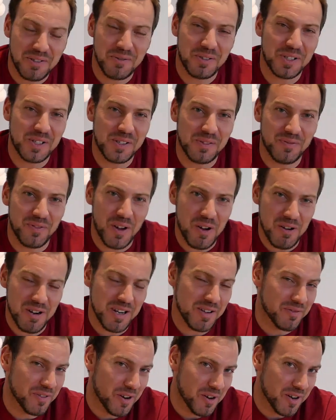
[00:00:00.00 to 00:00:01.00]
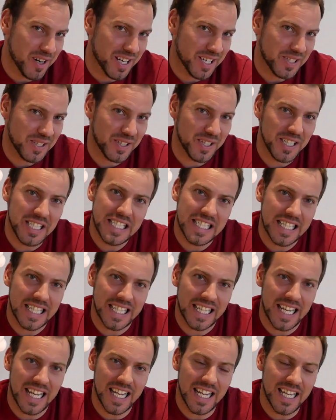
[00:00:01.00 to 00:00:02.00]
Which is very, very
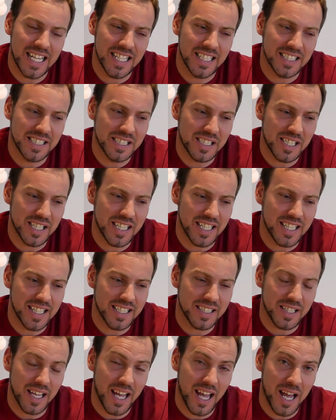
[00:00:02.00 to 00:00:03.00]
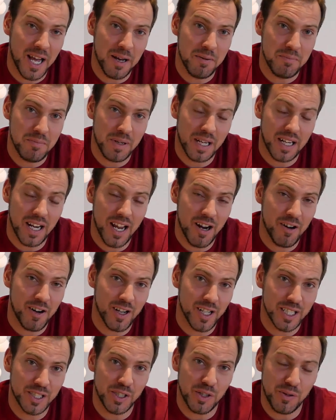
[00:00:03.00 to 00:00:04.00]
exciting indeed. Claire and
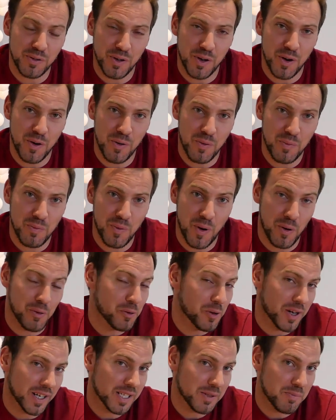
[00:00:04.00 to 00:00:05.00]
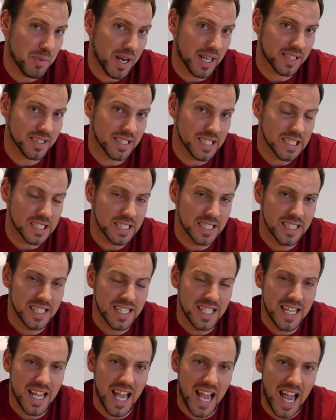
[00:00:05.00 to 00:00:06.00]
I don't know what we're expecting.
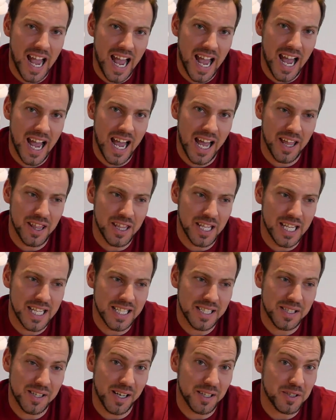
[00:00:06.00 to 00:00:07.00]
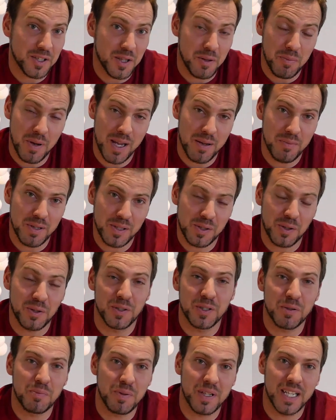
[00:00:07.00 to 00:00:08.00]
The sex of the baby is
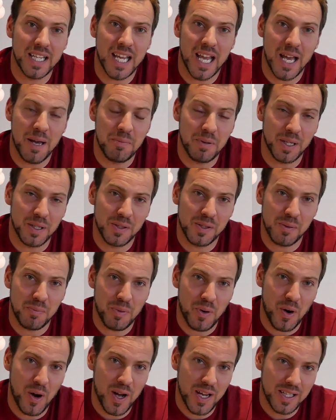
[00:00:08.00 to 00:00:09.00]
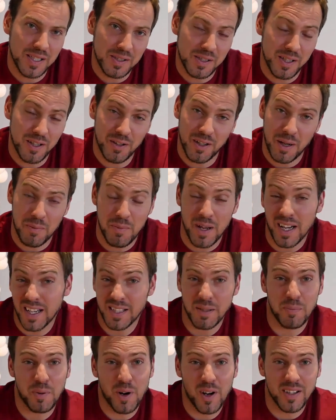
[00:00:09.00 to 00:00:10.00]
going to be a big surprise. You don't get many
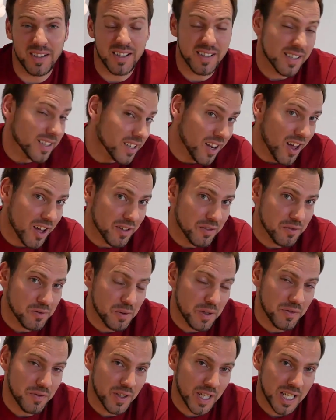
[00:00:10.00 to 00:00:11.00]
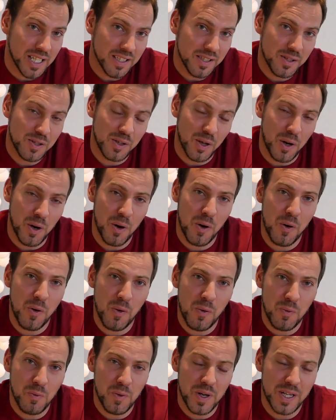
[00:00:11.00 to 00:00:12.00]
surprises in life, we figured,
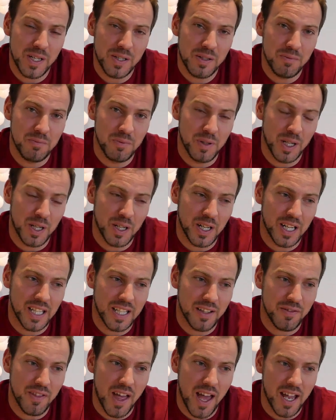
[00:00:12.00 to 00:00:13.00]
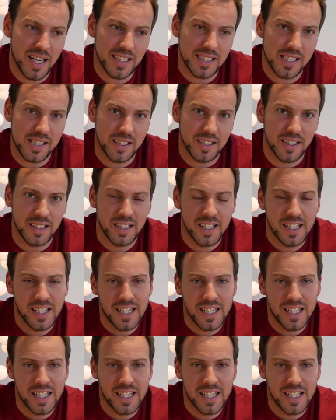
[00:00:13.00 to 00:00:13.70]
so we're going to leave that until